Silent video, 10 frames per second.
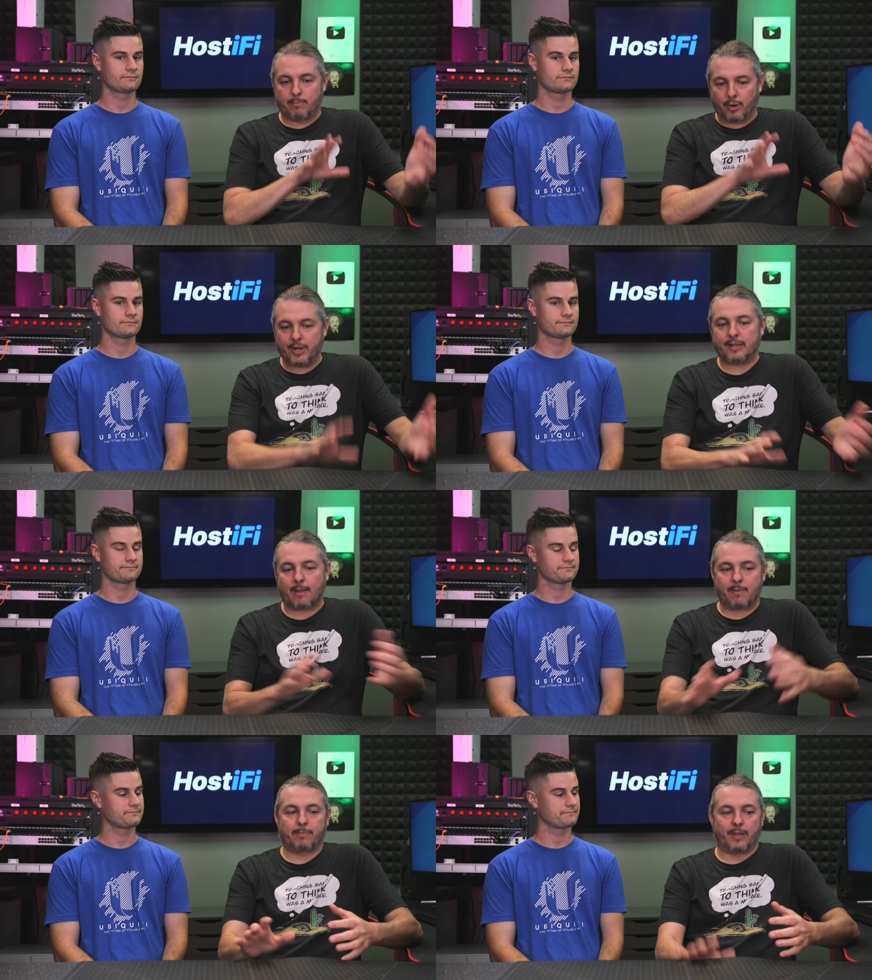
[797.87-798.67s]
Speaker 1: putting
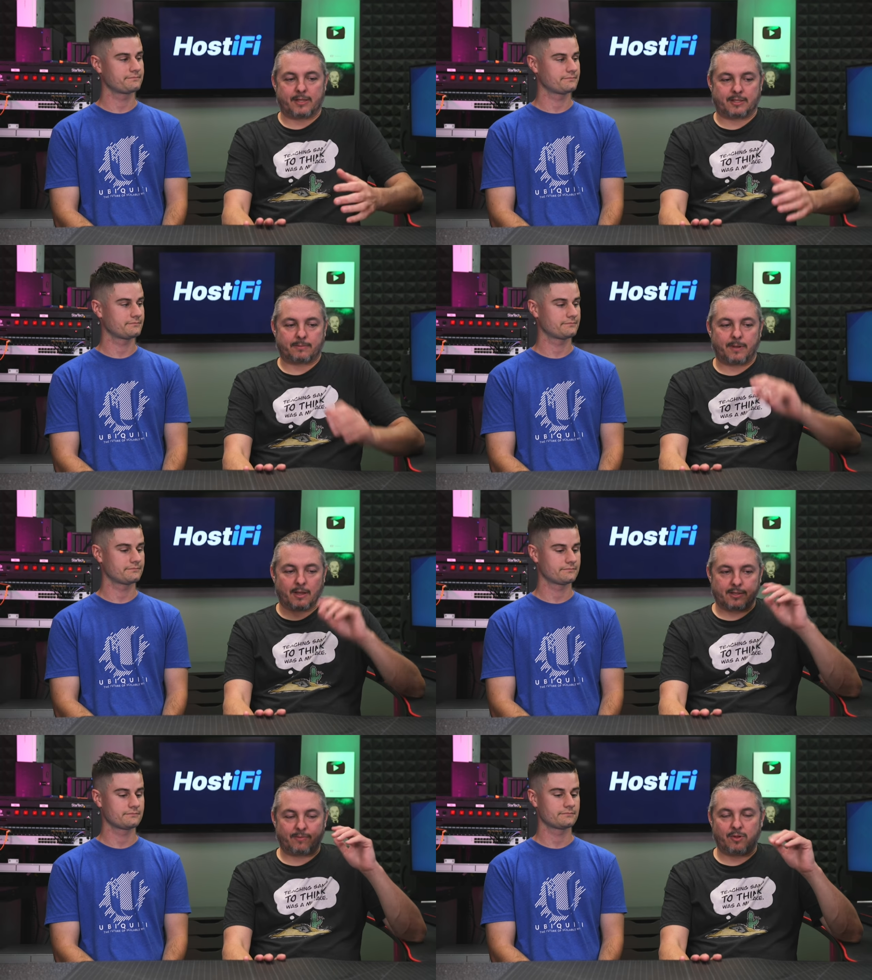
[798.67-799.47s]
them in places
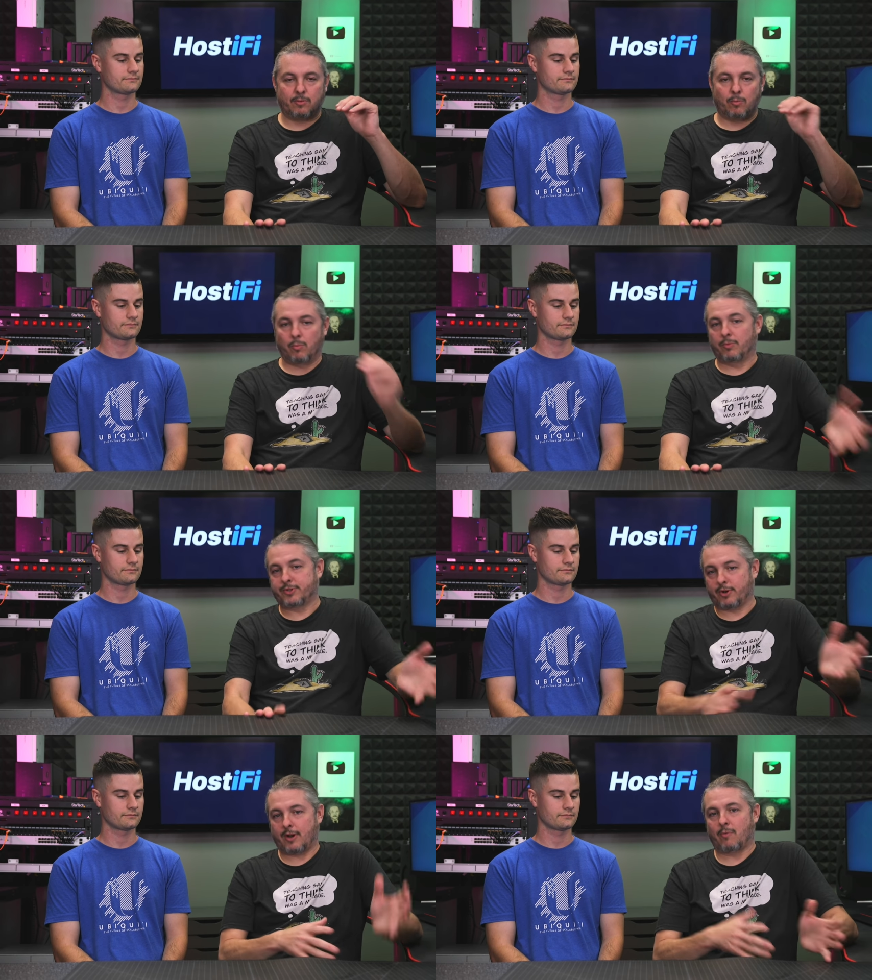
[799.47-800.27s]
because if you
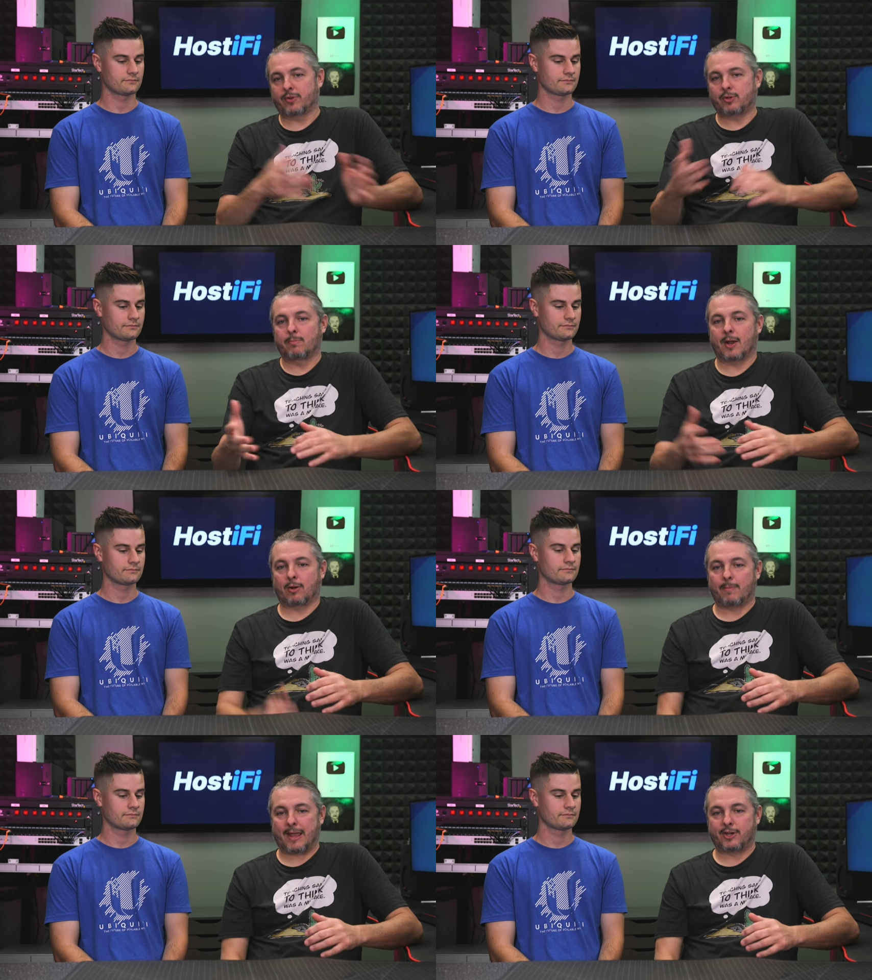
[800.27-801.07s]
turn over to
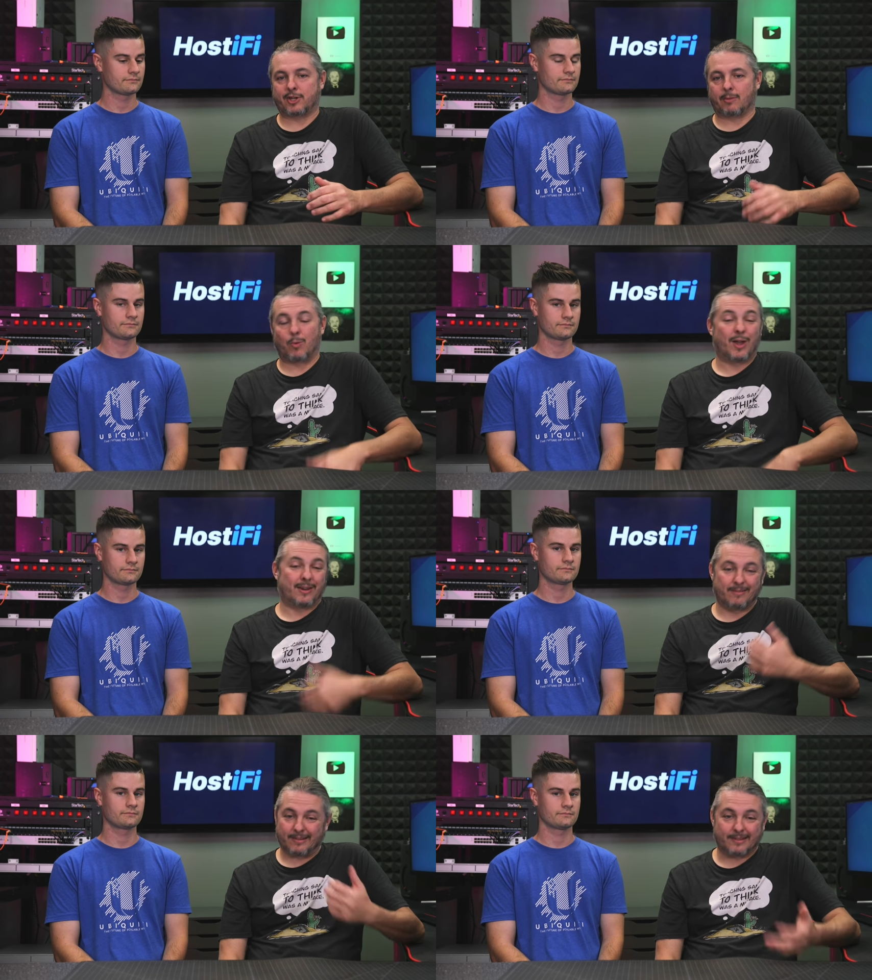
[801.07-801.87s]
micromanaging them,
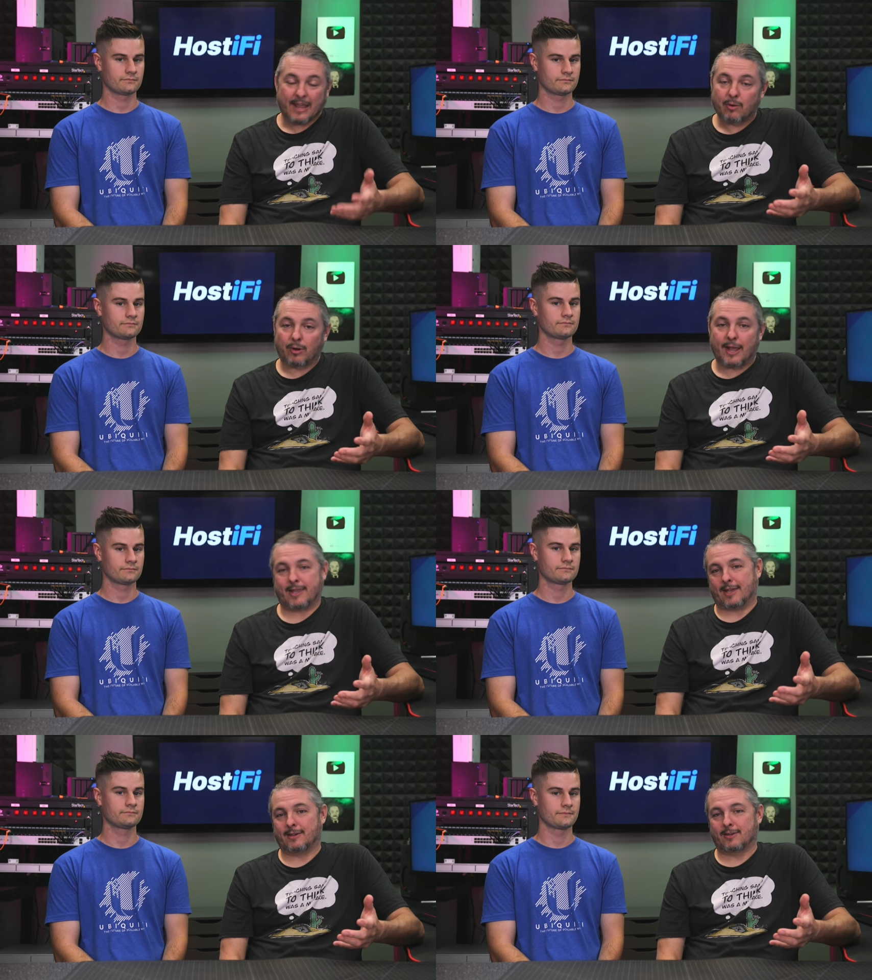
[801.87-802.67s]
one, they don't
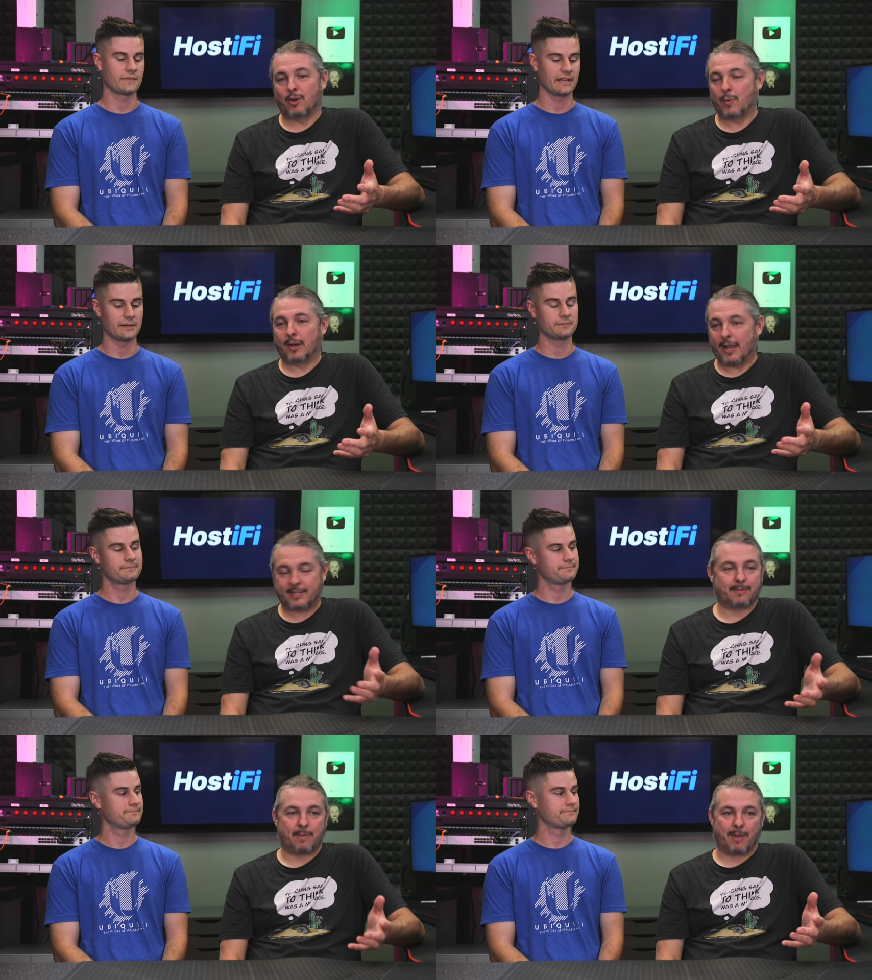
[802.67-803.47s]
like it. No yeah. one
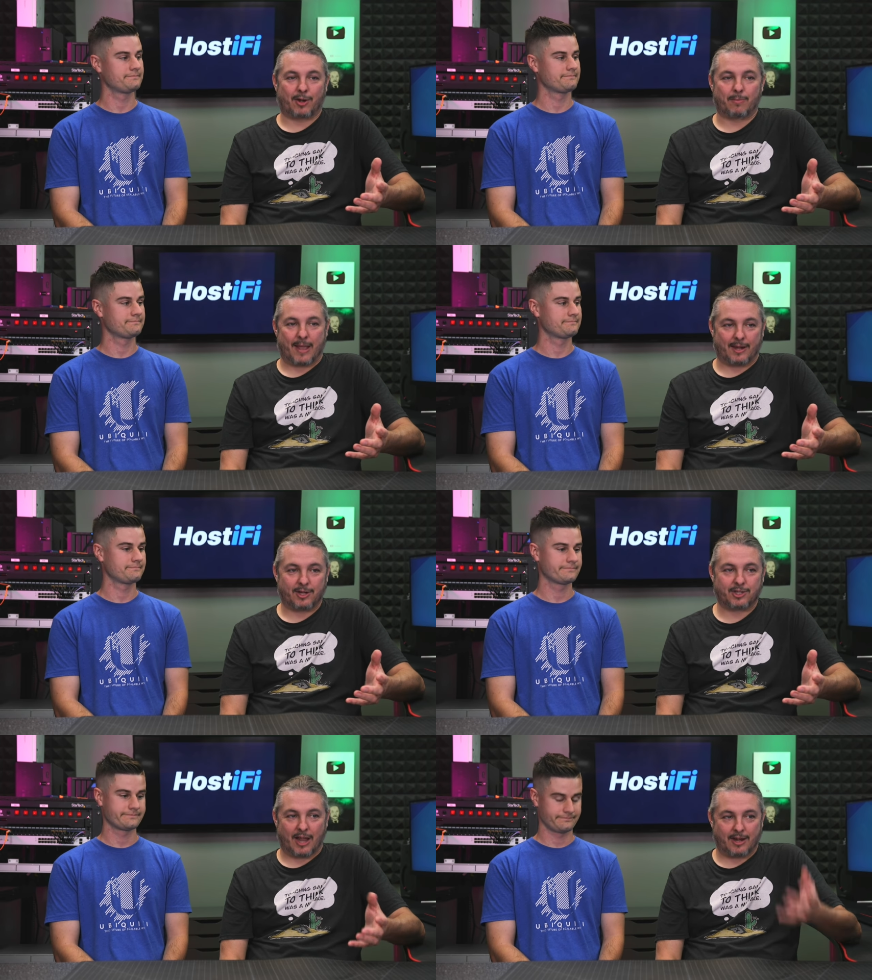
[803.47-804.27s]
likes to be
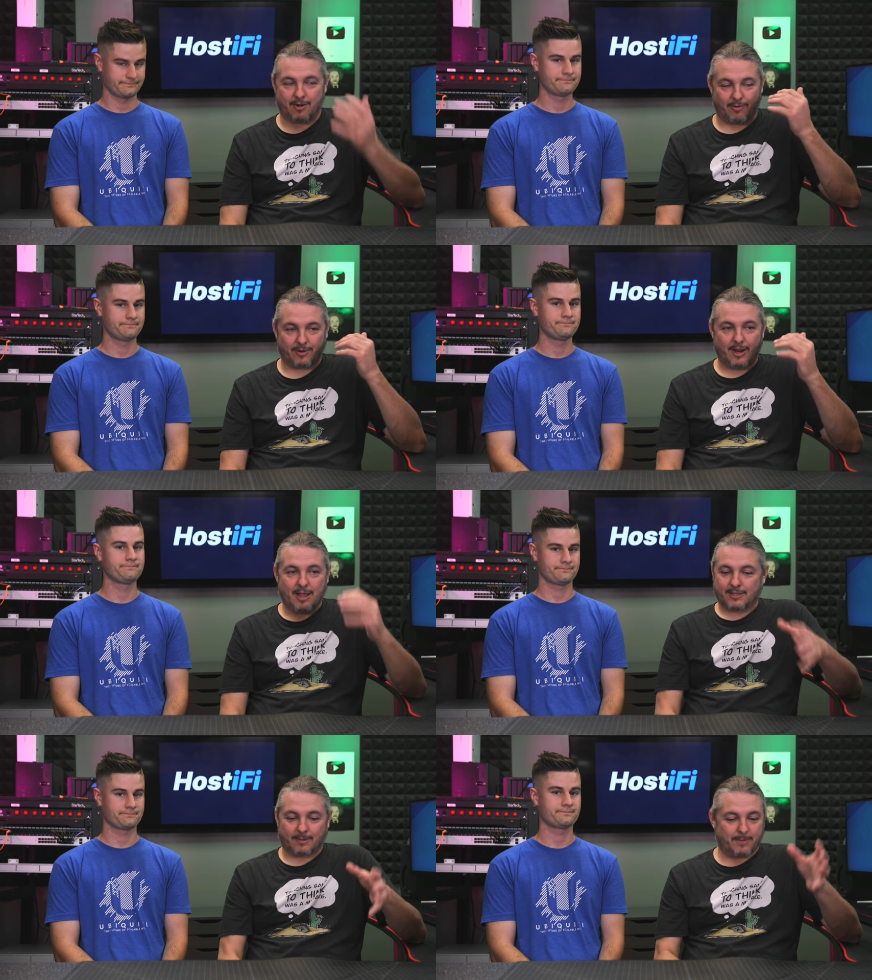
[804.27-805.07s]
micromanaged. I don't,
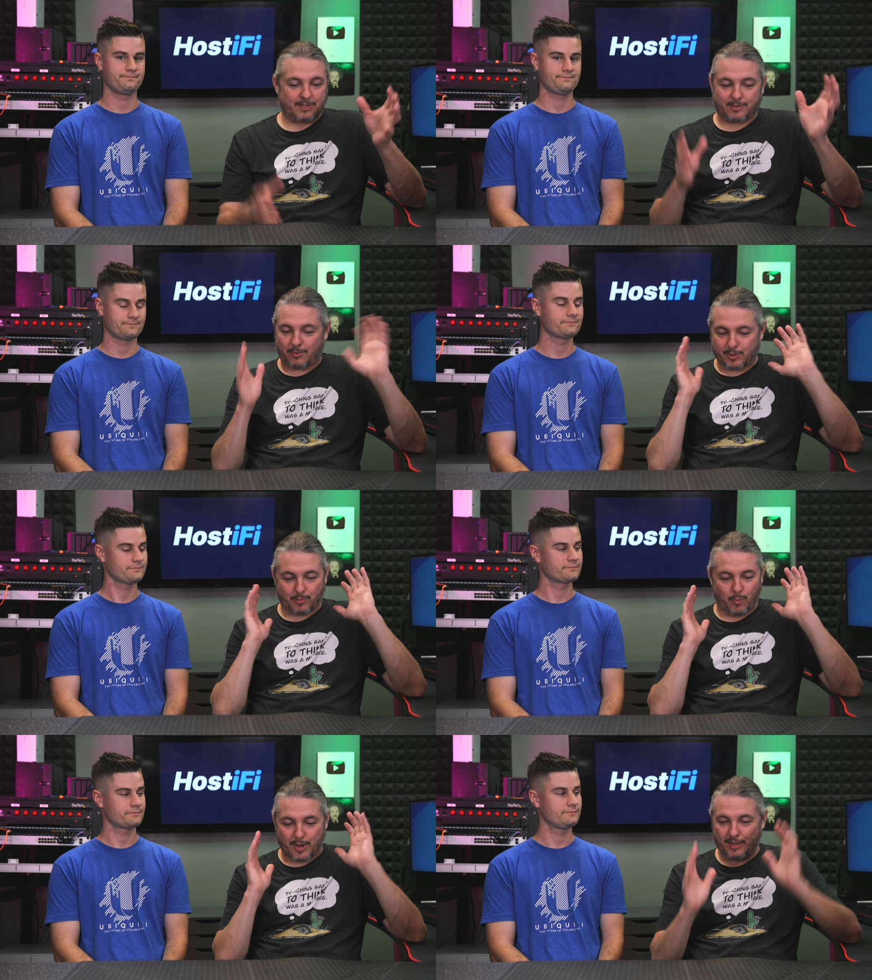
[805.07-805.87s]
some business owners
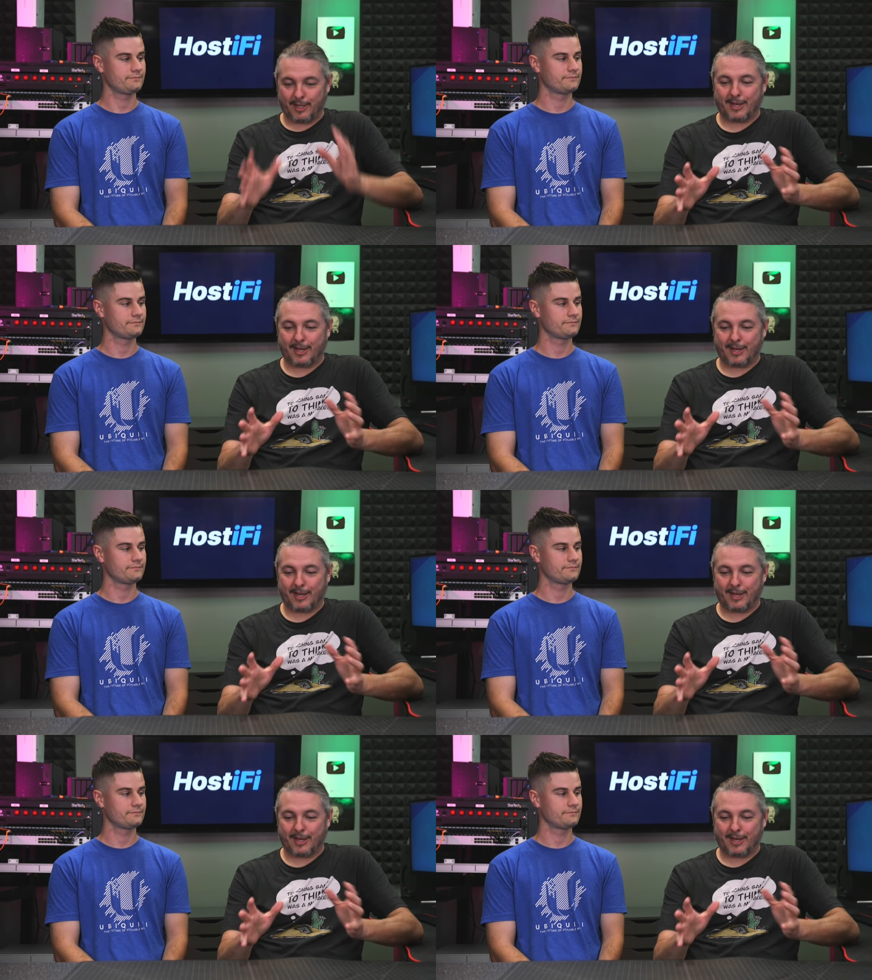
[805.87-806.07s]
really